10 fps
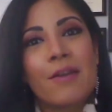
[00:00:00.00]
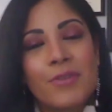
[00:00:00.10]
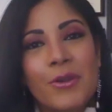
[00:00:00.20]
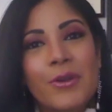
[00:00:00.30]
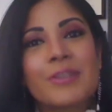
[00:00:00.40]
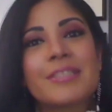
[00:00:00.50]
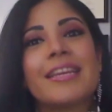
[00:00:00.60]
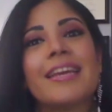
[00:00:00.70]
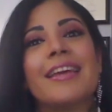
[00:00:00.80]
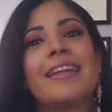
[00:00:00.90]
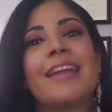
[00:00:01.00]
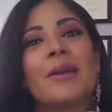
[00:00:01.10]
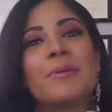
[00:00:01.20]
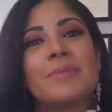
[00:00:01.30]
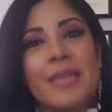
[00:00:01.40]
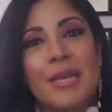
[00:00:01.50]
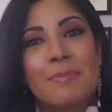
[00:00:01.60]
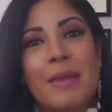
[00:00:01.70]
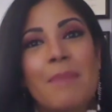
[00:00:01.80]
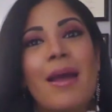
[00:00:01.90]
years and I
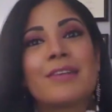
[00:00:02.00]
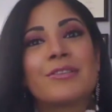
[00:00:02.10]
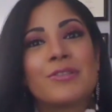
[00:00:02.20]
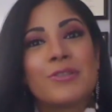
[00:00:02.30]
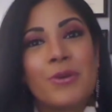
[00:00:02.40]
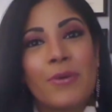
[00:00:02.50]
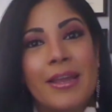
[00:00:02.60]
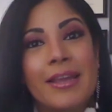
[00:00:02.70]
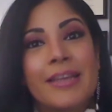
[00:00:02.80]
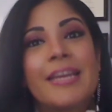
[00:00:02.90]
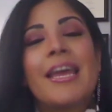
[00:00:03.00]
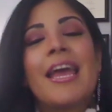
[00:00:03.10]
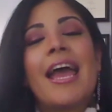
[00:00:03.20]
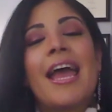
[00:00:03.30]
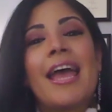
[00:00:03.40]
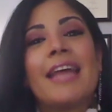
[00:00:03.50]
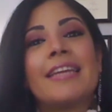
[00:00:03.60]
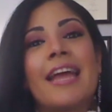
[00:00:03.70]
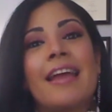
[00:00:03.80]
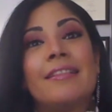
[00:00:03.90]
obtained my master's degree.
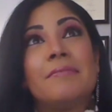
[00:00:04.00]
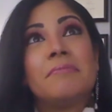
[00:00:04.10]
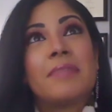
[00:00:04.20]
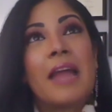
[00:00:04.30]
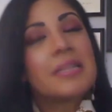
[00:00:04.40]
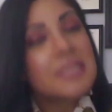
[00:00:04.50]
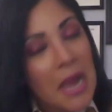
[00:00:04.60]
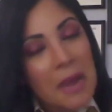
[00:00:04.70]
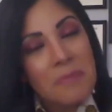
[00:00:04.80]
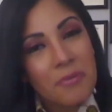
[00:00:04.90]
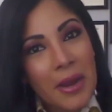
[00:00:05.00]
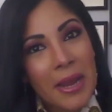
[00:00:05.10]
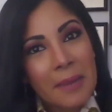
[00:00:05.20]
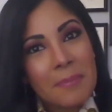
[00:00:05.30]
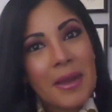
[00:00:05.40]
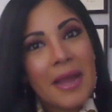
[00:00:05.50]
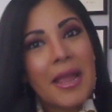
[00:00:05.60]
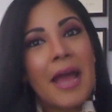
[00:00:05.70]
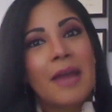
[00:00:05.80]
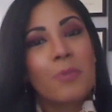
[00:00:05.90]
And that time frame, I
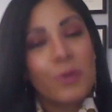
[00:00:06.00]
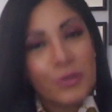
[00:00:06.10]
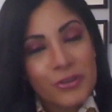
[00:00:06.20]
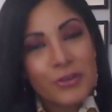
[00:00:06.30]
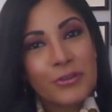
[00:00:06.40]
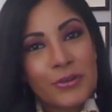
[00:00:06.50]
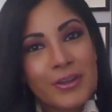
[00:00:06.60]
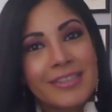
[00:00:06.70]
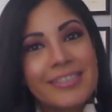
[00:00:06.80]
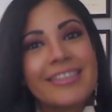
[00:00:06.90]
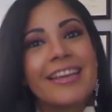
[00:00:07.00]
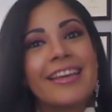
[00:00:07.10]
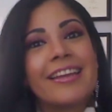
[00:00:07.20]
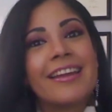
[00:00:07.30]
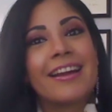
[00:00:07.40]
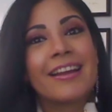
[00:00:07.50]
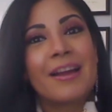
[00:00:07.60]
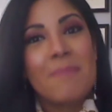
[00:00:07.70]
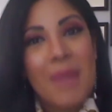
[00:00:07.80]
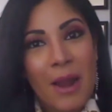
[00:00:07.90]
had more children and I
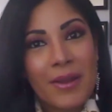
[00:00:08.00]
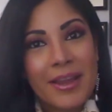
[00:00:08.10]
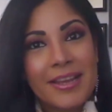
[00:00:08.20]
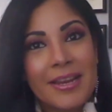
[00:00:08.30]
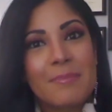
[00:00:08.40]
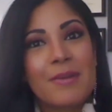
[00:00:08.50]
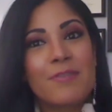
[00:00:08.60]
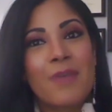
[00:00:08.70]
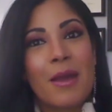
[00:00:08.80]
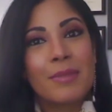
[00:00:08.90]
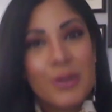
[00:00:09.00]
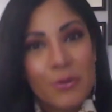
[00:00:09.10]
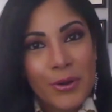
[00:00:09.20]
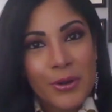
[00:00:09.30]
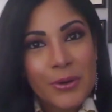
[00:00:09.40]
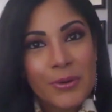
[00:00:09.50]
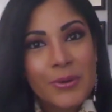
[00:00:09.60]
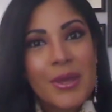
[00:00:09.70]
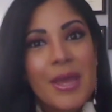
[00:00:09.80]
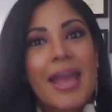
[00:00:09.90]
got married and my family
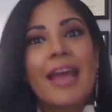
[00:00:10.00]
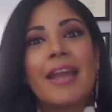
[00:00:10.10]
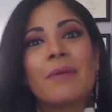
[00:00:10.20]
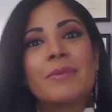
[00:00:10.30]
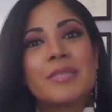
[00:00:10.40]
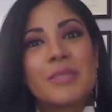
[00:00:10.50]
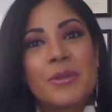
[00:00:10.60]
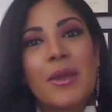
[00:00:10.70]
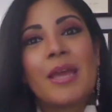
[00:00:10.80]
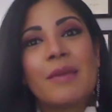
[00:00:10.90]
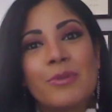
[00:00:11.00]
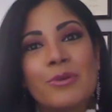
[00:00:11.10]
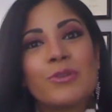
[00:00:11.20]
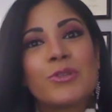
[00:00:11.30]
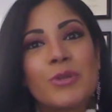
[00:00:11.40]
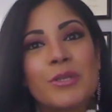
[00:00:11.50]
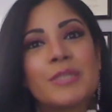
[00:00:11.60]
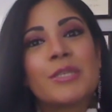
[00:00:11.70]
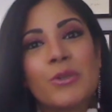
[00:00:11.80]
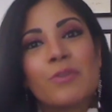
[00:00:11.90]
grew and I was still able to
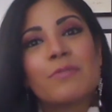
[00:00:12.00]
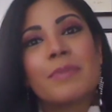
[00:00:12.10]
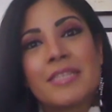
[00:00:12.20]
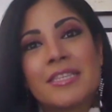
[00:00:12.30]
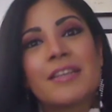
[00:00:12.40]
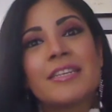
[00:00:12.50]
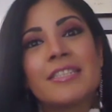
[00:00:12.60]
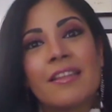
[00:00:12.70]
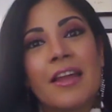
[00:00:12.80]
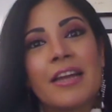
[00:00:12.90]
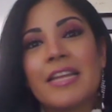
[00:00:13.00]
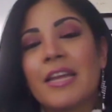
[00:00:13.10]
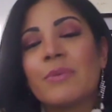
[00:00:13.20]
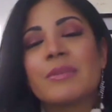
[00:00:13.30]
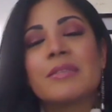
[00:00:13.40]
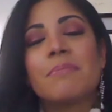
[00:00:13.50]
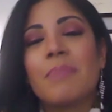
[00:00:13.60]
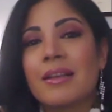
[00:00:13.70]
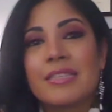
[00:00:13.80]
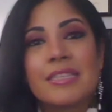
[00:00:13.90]
continue with my studies online. And it was the
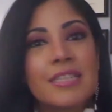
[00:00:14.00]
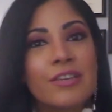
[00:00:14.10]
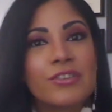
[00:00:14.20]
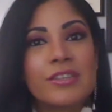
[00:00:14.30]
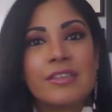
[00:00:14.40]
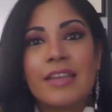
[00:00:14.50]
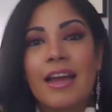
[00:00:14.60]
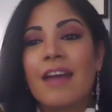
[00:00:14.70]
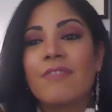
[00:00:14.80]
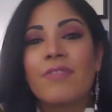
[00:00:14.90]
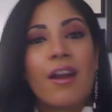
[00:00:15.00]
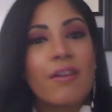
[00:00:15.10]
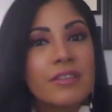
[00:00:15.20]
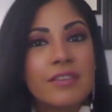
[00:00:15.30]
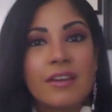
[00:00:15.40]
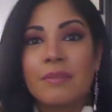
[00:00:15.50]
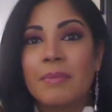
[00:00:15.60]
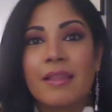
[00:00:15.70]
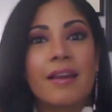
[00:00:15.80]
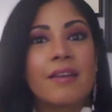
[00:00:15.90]
best decision that I've ever done in
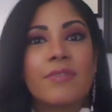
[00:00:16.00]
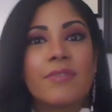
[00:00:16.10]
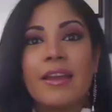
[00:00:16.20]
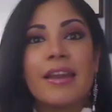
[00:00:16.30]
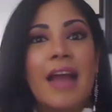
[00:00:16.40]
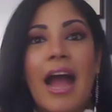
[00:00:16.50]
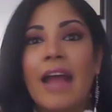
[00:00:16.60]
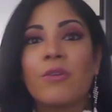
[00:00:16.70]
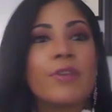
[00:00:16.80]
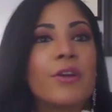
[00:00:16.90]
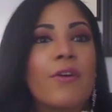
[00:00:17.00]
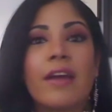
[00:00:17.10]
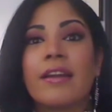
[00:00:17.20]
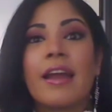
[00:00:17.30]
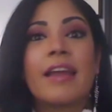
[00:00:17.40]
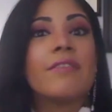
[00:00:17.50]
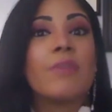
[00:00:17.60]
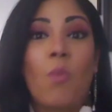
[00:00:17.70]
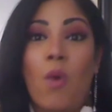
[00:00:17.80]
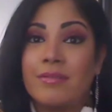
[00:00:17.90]
my life. And I don't regret it, not
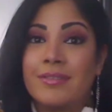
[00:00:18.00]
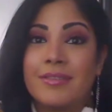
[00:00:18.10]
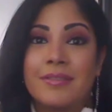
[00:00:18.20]
even once.